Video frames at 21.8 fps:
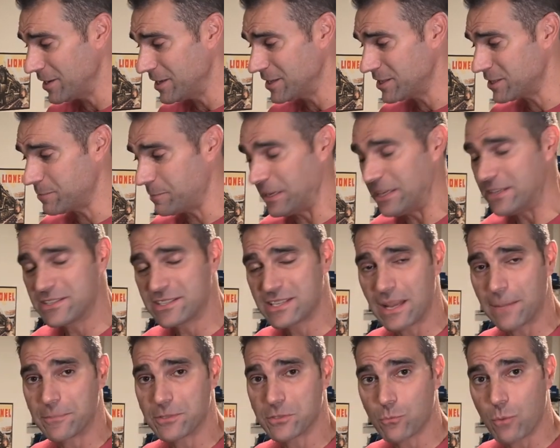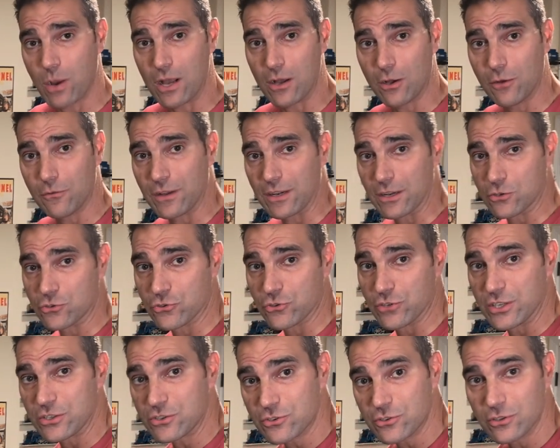speed step 12 on a
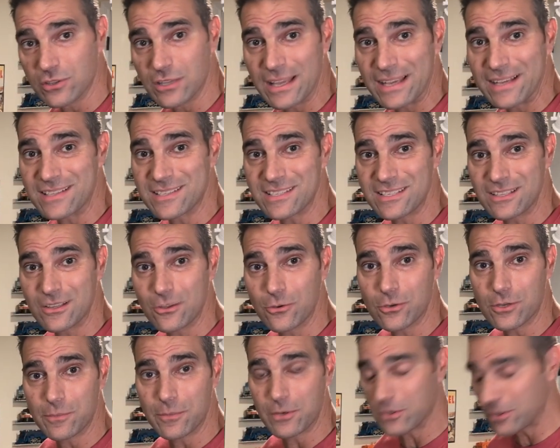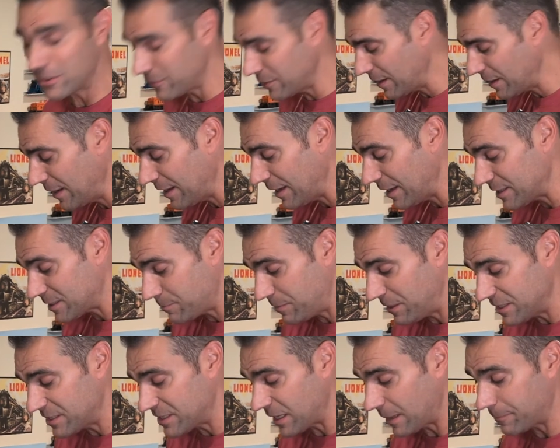traditional legacy locomotive and
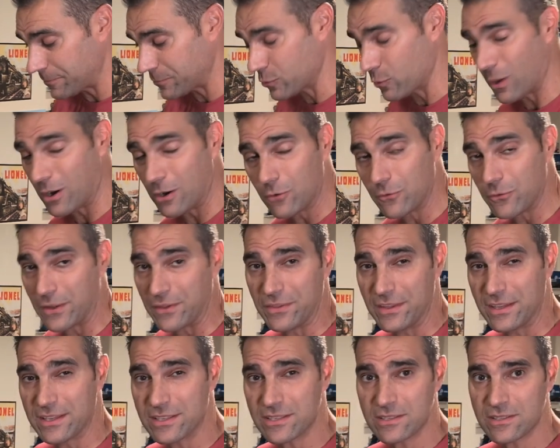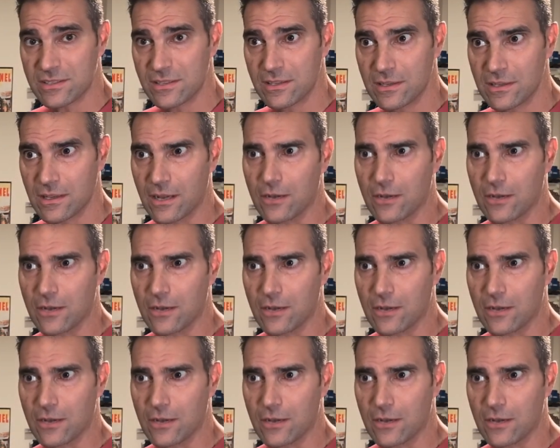speed step 12 on this.